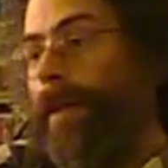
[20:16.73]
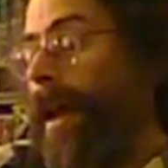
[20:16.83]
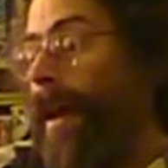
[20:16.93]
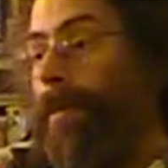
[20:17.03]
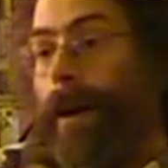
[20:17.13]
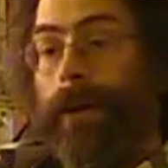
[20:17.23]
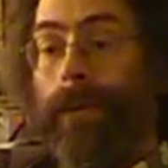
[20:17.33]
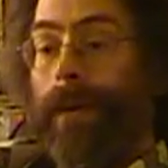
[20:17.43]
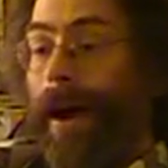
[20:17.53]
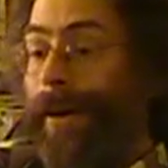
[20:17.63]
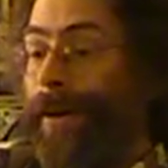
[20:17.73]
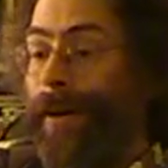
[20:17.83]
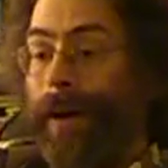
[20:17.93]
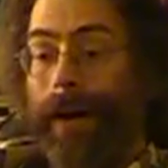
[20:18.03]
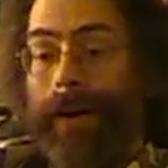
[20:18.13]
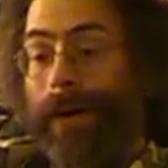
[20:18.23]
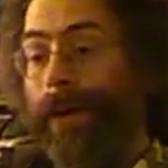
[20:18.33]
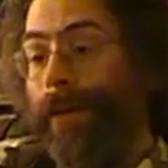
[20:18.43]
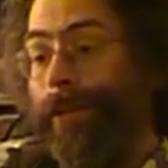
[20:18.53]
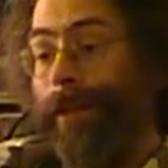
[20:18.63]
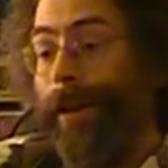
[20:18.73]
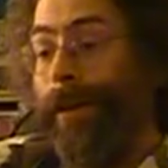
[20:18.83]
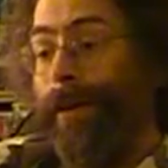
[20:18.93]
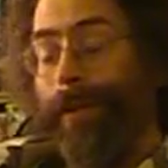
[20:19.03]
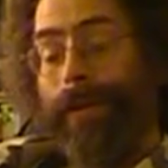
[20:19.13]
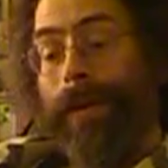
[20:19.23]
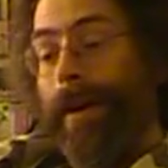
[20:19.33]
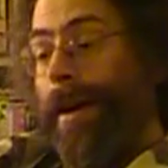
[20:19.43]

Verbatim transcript: Anybody who watched uh, all the videos,